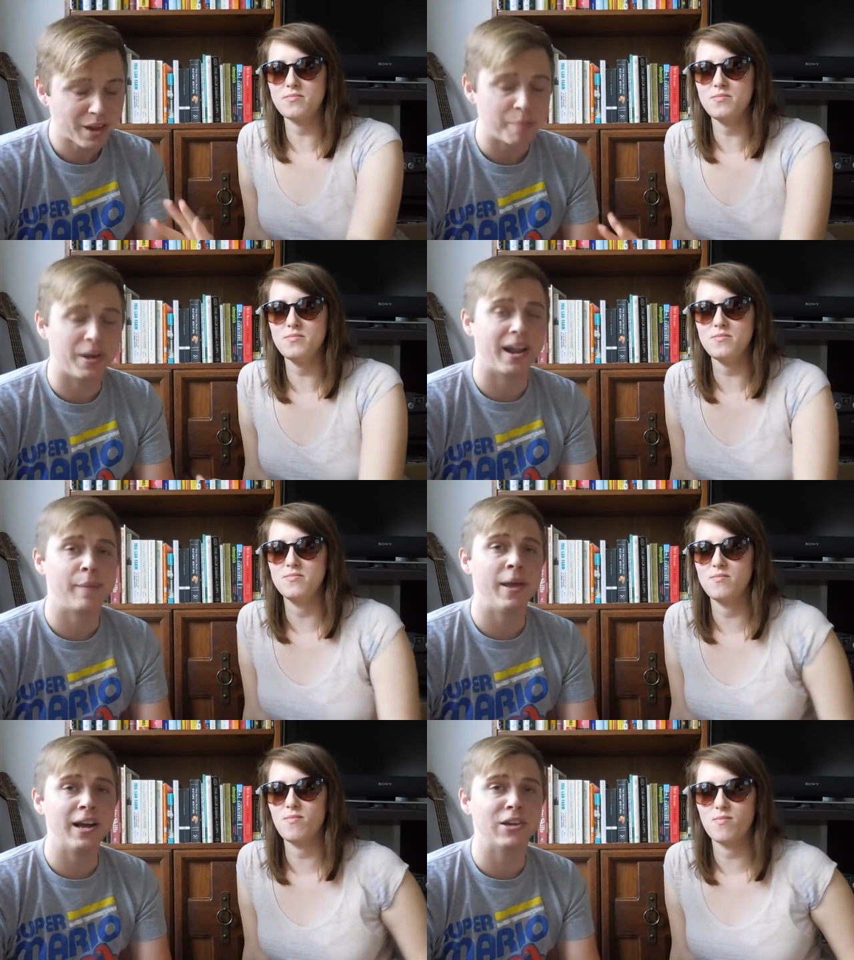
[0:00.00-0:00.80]
Speaker 1: Oh! But
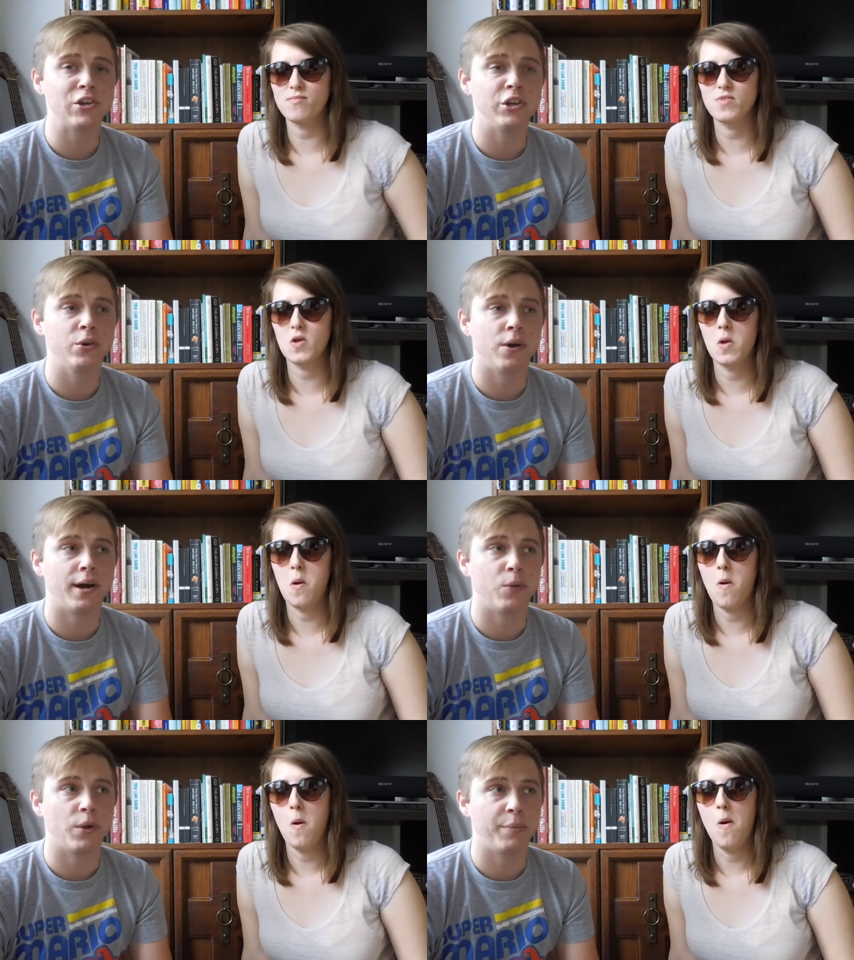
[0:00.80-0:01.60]
I'm not going to do
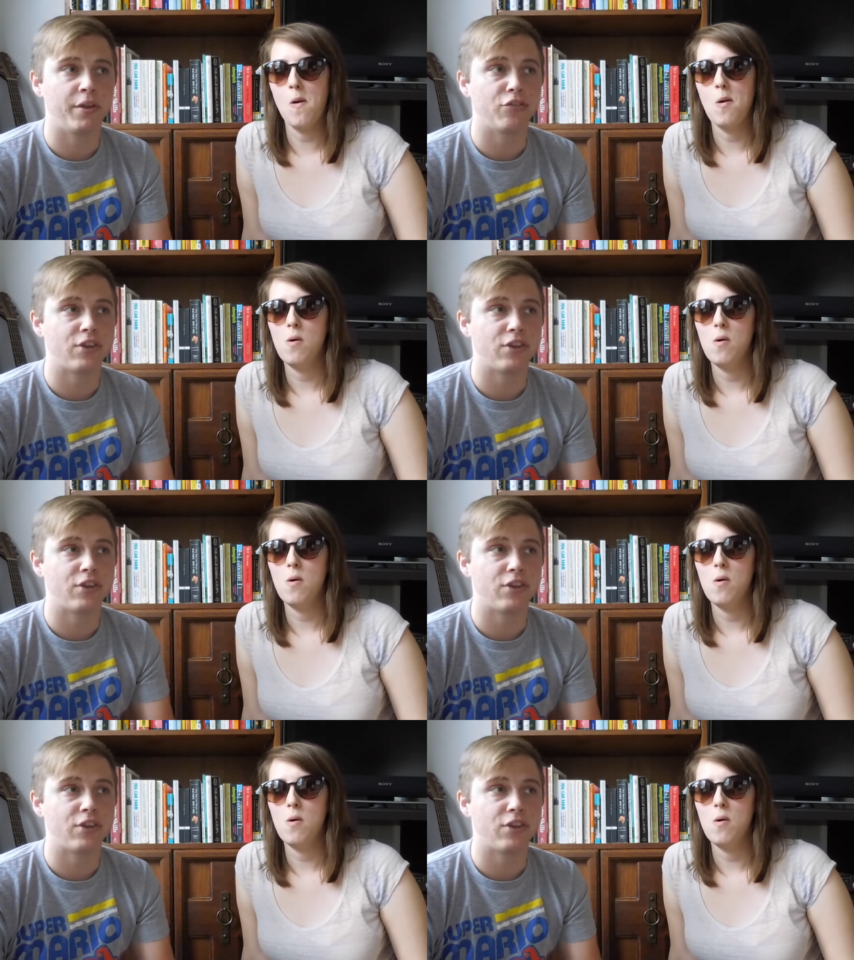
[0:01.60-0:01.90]
a one month